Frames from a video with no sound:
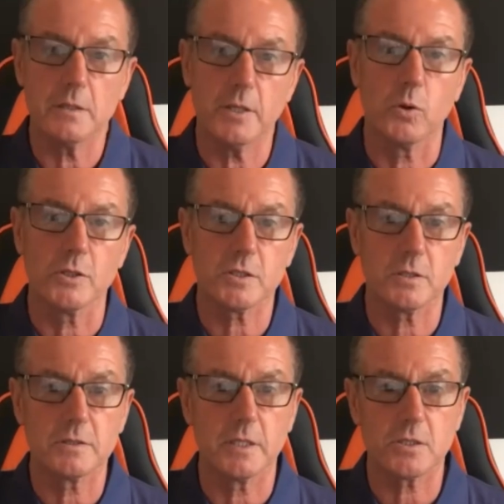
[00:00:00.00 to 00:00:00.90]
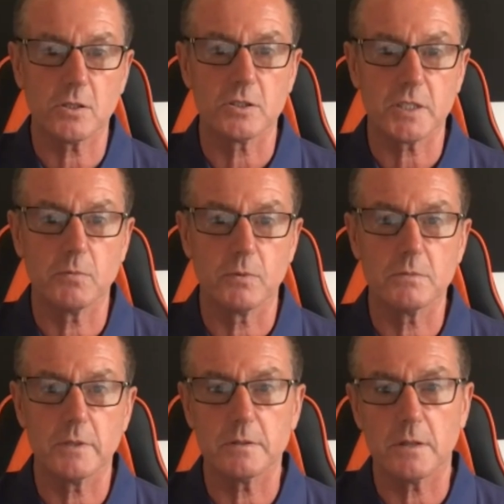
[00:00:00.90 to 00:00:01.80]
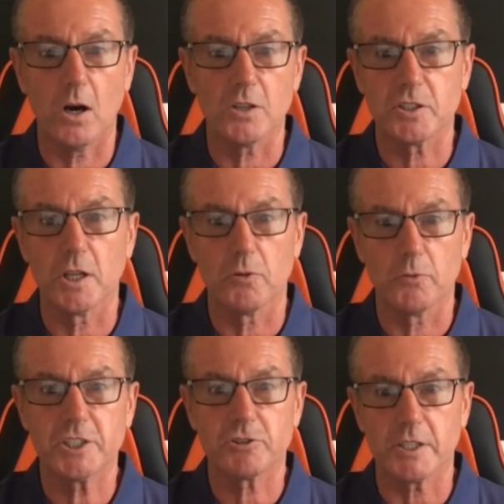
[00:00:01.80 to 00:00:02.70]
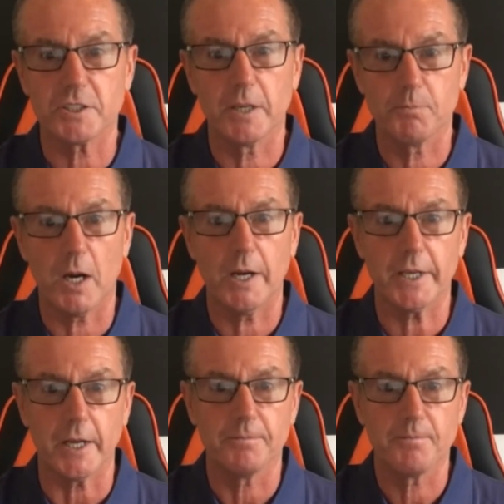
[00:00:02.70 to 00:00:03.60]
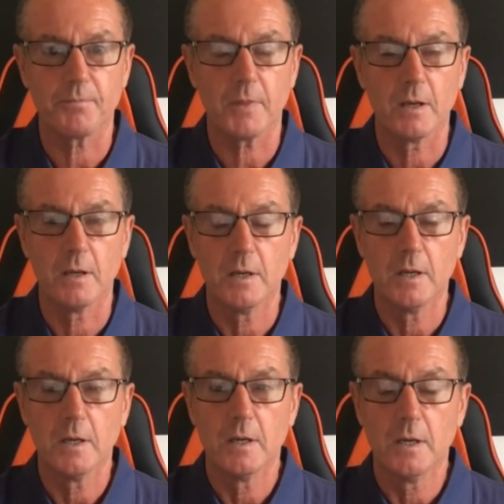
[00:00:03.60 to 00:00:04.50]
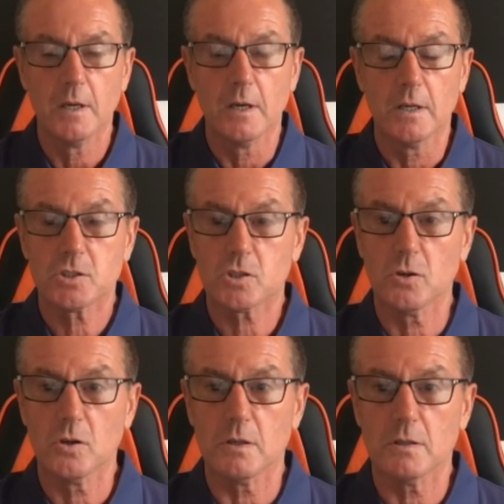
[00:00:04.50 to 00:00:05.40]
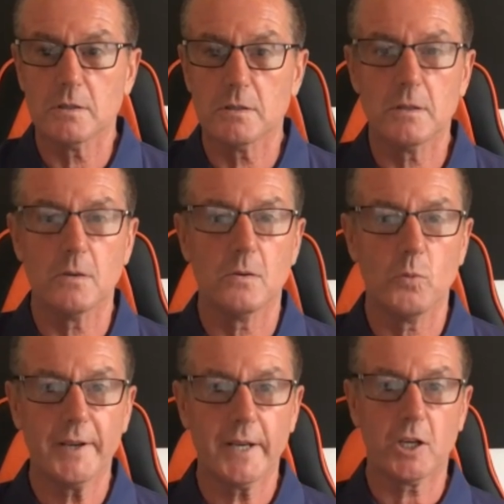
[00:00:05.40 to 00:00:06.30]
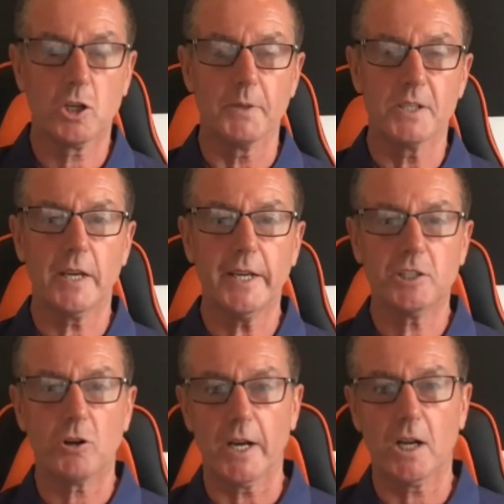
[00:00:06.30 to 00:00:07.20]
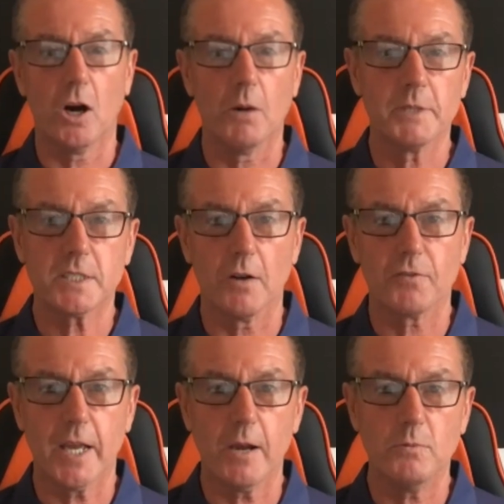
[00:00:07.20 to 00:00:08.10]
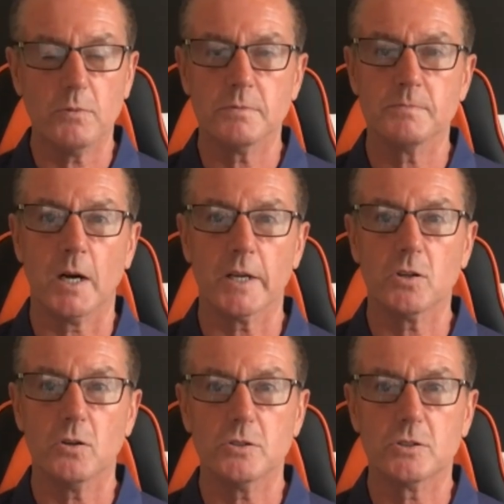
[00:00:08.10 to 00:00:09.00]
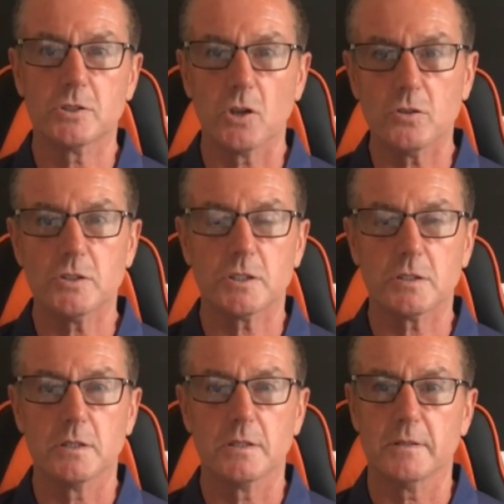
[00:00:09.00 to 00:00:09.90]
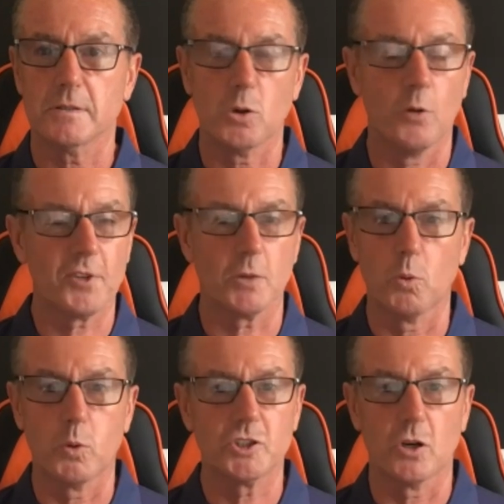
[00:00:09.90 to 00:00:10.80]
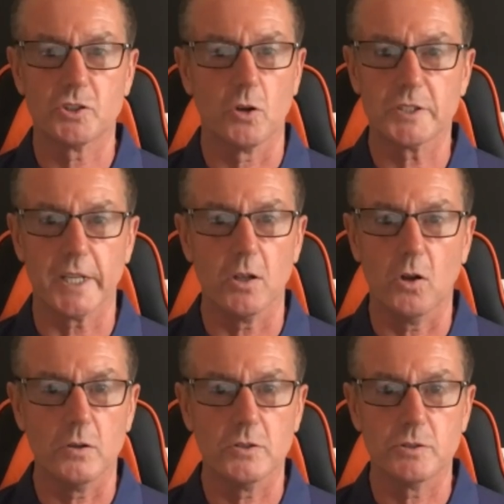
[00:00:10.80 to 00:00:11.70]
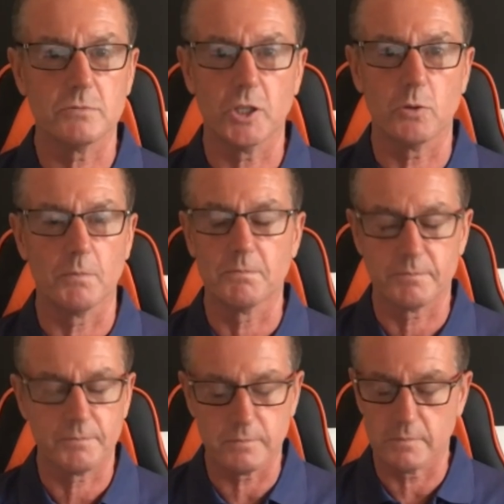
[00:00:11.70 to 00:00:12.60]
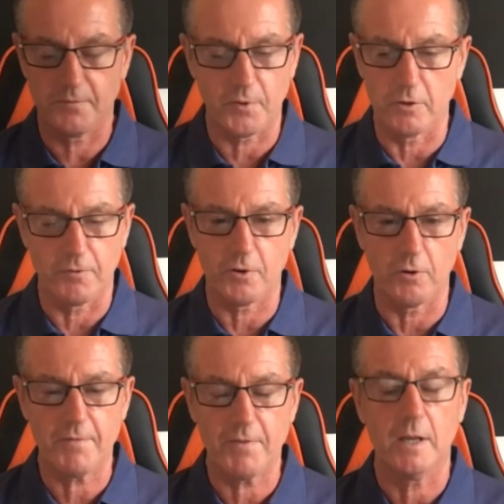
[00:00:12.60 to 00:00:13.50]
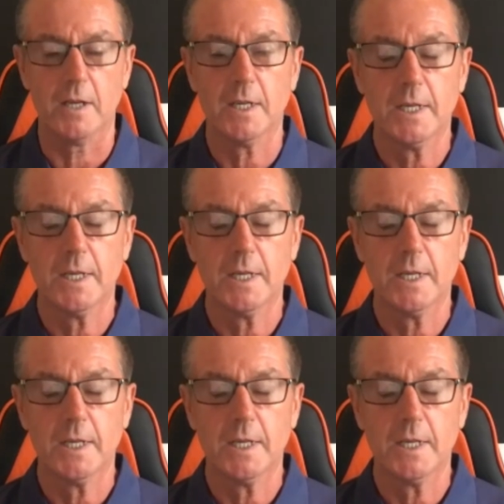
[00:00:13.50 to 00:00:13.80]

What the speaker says: he wants to discuss if Arsenal are interested in buying you. So went and had a cup of tea, tried to calm myself down. My God, Judge, comfortable with Judge all day long, knew him forever.